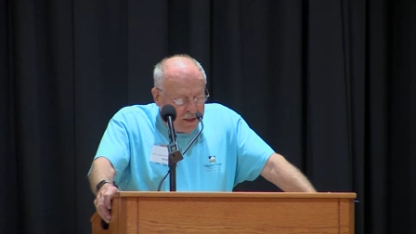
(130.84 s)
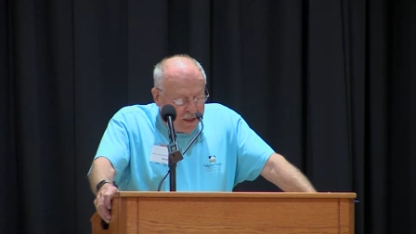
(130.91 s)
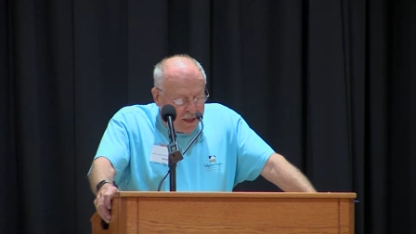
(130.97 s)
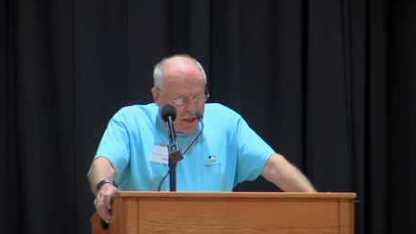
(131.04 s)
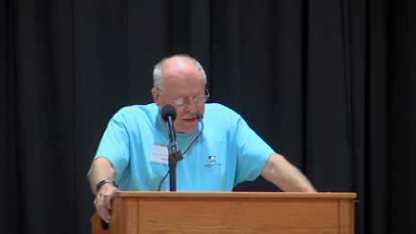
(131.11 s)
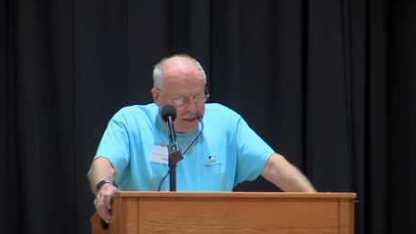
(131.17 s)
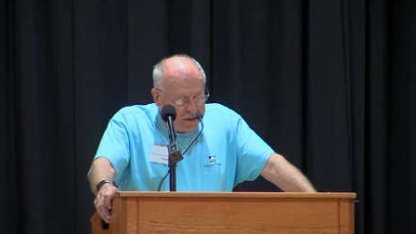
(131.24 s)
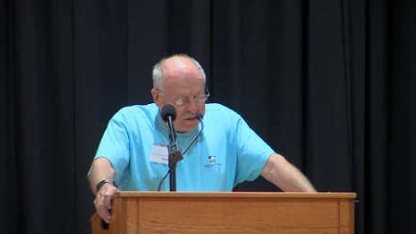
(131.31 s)

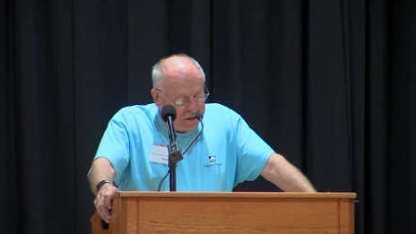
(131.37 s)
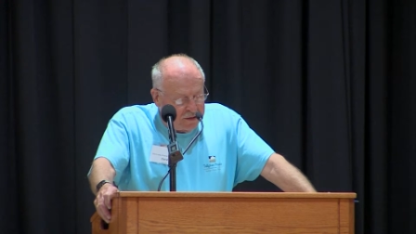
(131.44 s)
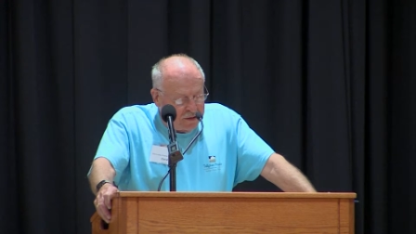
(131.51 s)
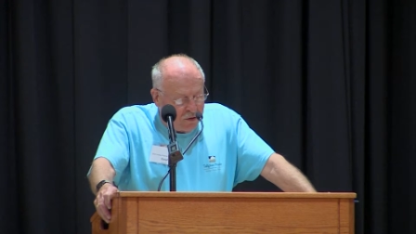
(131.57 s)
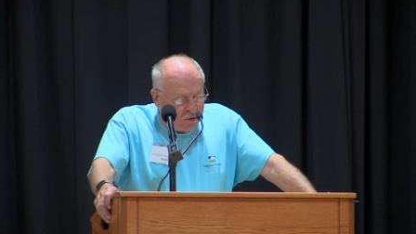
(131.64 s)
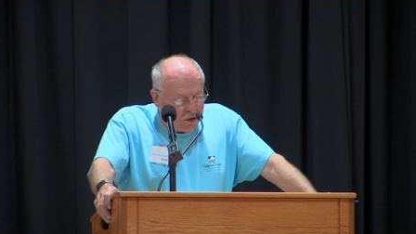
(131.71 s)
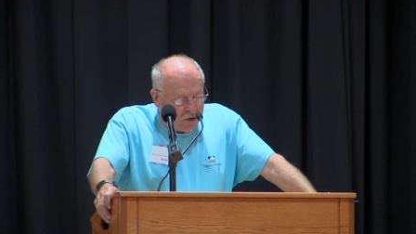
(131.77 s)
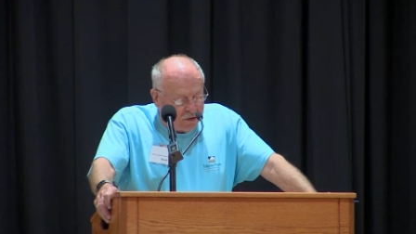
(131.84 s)
And he's
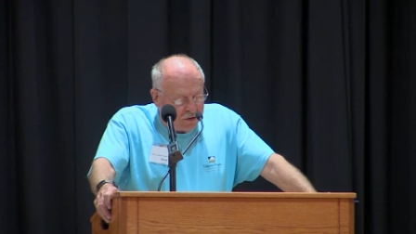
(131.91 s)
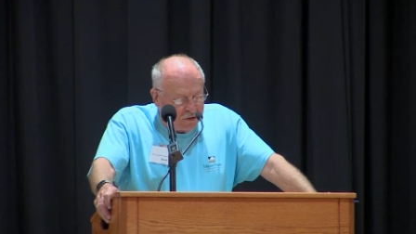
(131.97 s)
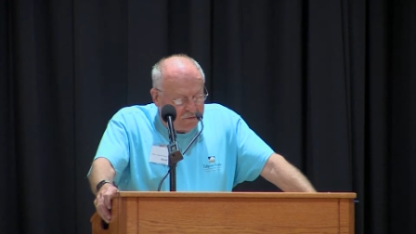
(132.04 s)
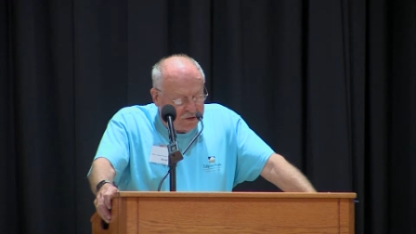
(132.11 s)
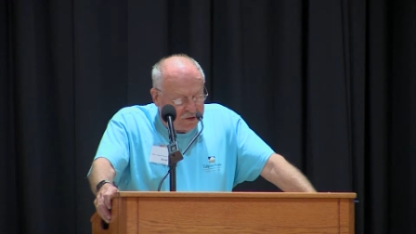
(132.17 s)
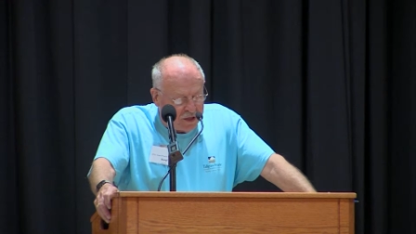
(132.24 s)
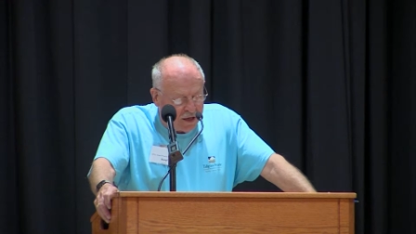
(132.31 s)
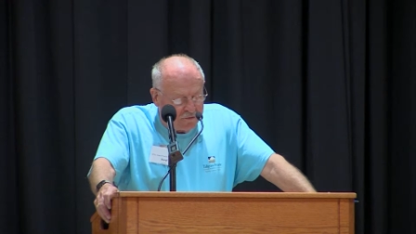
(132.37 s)
co-author of
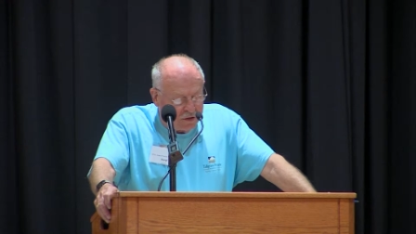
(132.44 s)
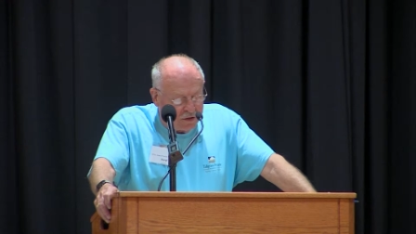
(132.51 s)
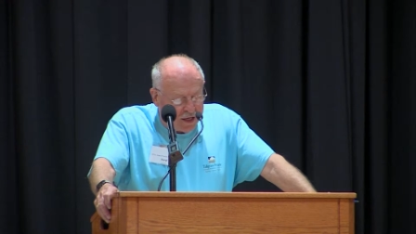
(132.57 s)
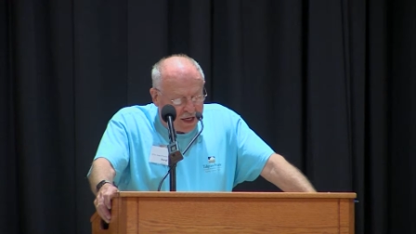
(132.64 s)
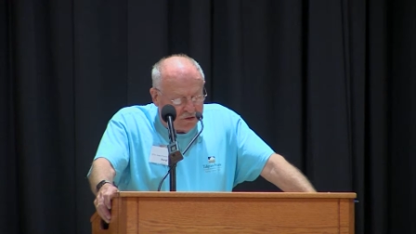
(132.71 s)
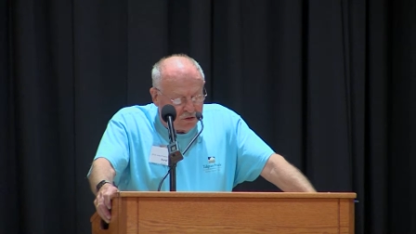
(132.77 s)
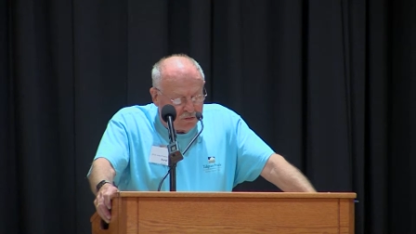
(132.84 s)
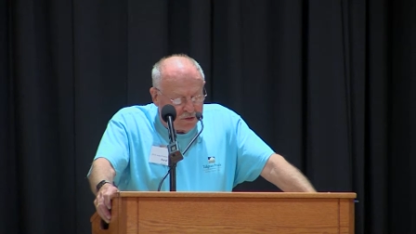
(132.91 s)
Discover
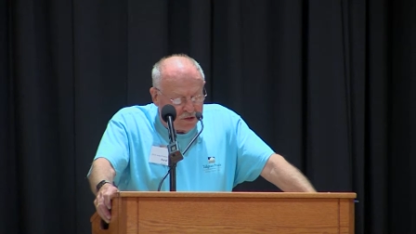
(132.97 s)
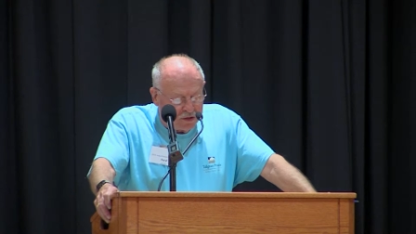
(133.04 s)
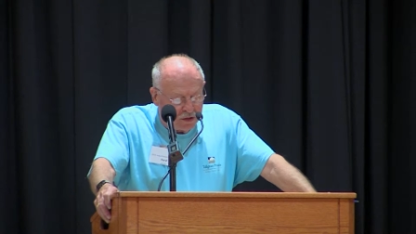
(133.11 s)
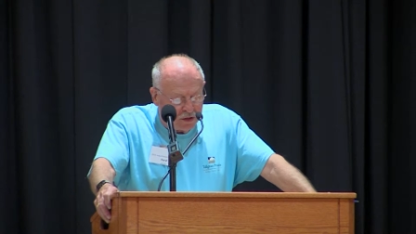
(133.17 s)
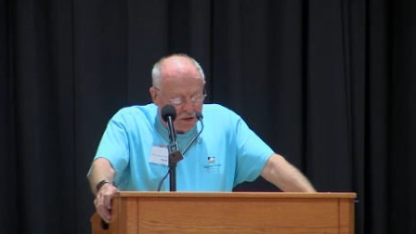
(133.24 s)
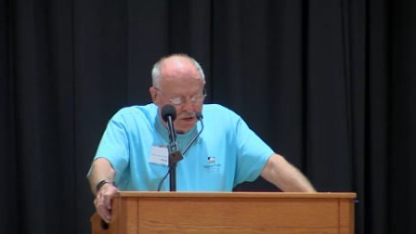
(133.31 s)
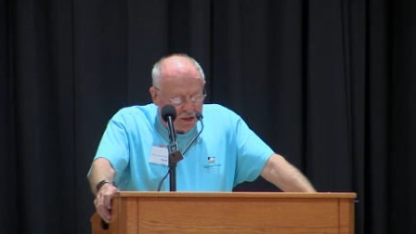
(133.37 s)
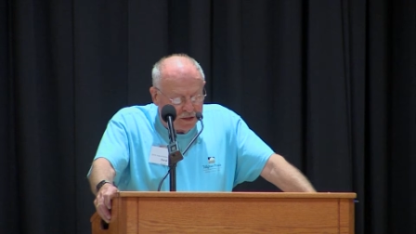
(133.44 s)
Natural
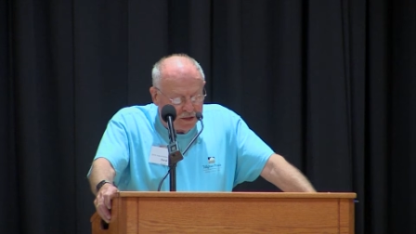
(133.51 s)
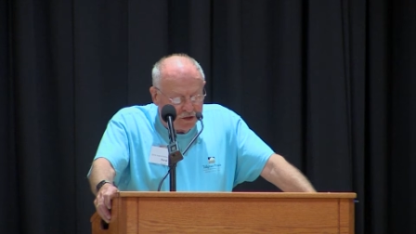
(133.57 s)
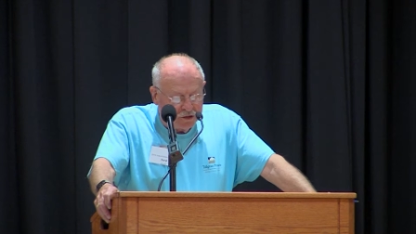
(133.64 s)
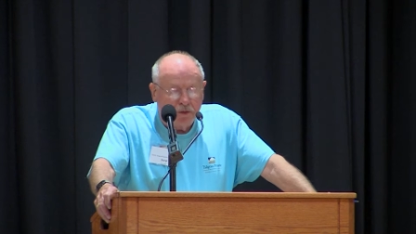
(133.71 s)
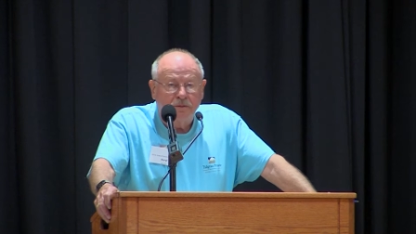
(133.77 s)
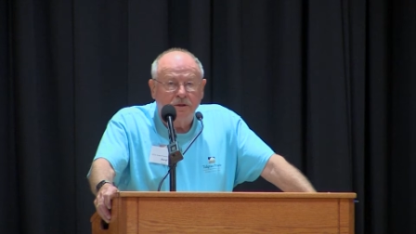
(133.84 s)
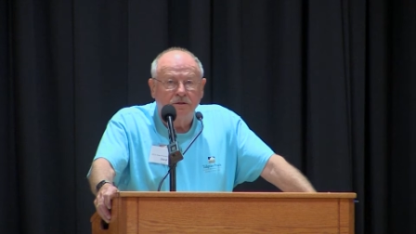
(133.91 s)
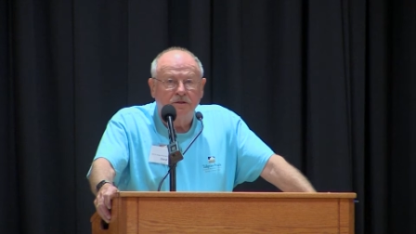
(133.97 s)
Missouri and
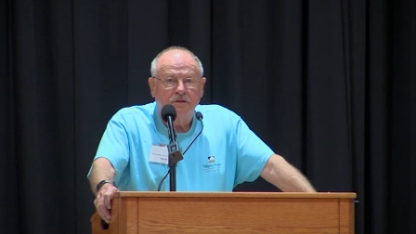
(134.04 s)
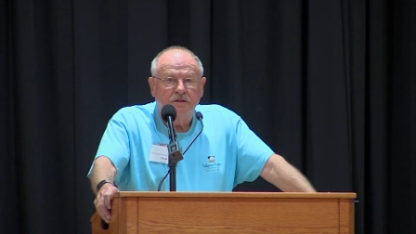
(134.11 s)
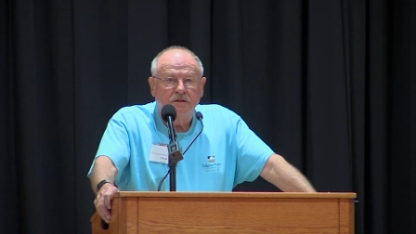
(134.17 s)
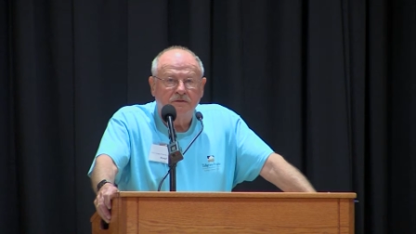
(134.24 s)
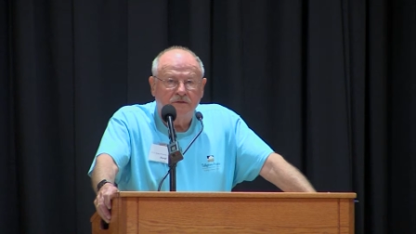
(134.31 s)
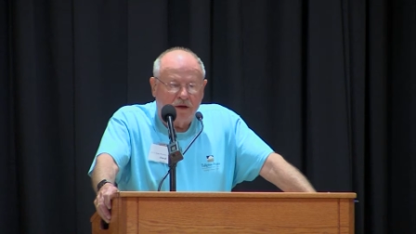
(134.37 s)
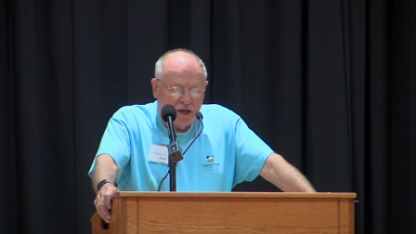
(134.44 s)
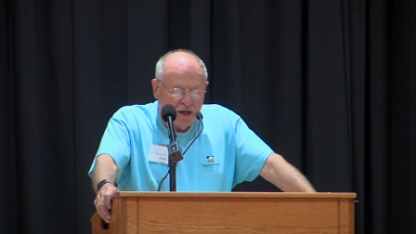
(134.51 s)
Distribution
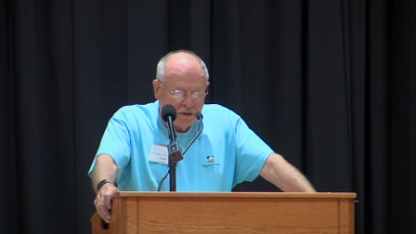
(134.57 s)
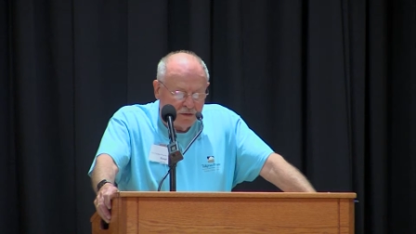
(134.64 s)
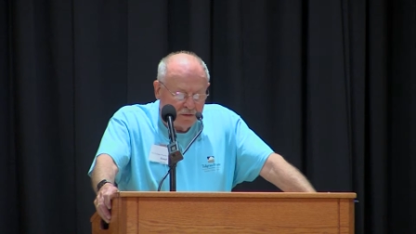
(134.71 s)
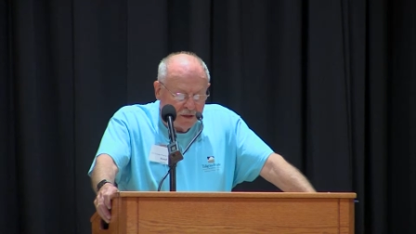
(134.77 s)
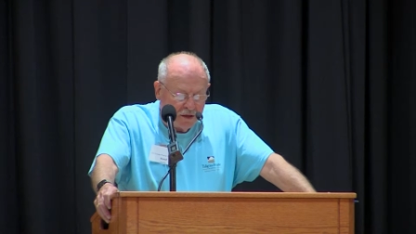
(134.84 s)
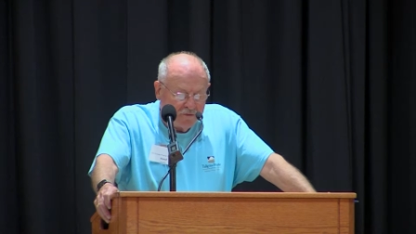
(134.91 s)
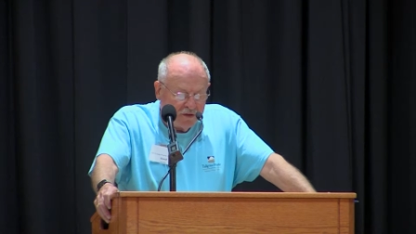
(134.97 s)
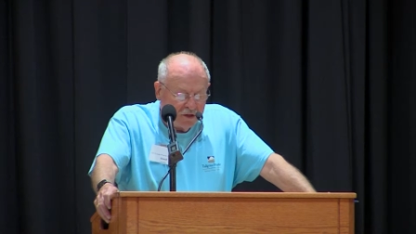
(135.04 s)
of
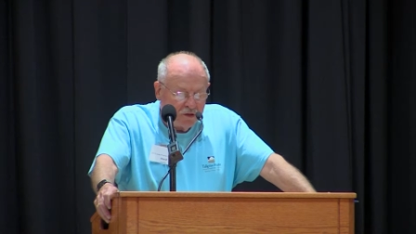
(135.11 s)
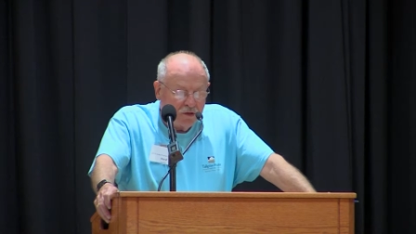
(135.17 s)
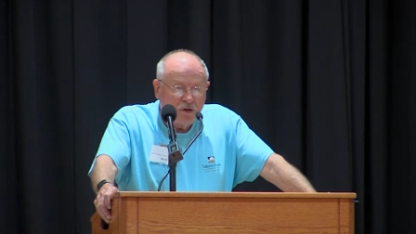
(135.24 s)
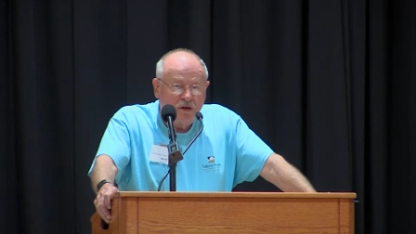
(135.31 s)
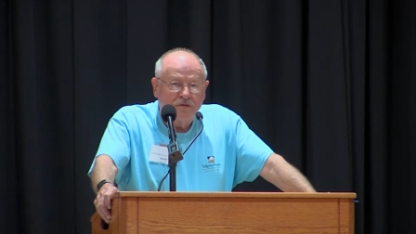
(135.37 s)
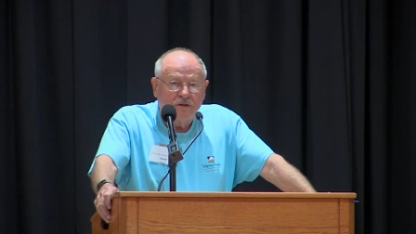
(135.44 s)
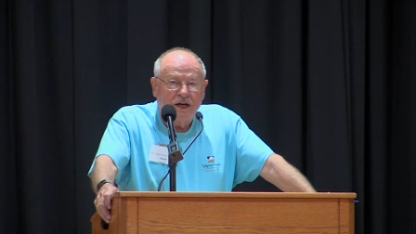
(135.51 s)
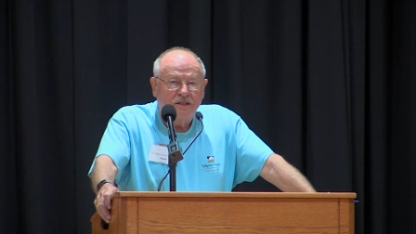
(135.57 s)

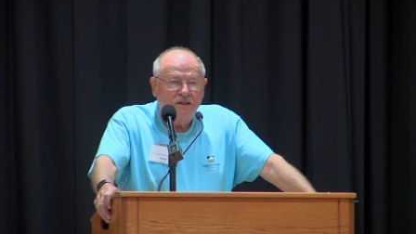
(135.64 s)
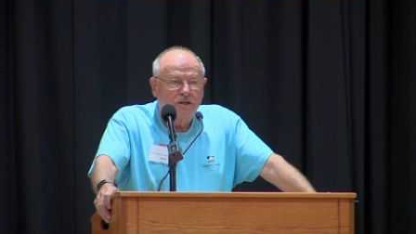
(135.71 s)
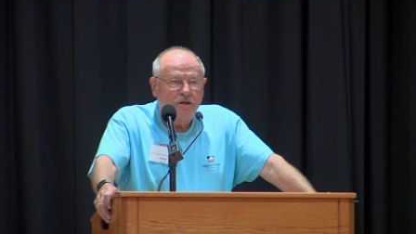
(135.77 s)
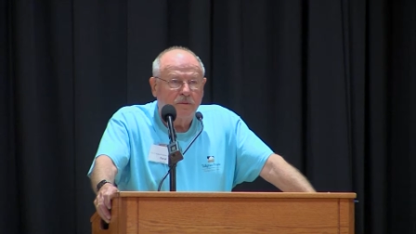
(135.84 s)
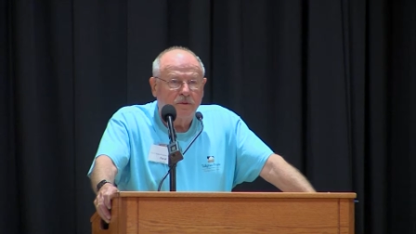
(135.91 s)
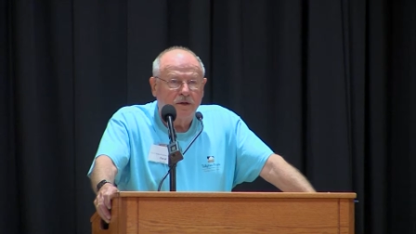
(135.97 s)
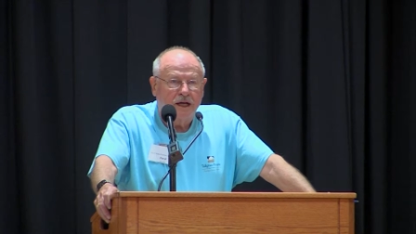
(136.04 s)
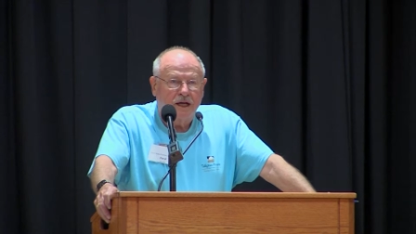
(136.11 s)
Illinois Vascular
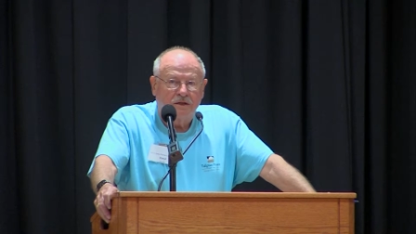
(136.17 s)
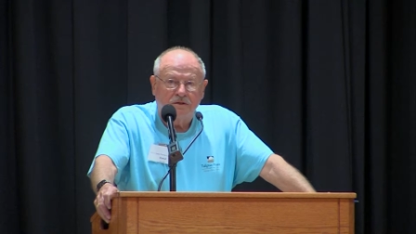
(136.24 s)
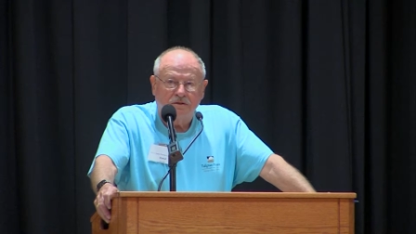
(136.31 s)
Plants.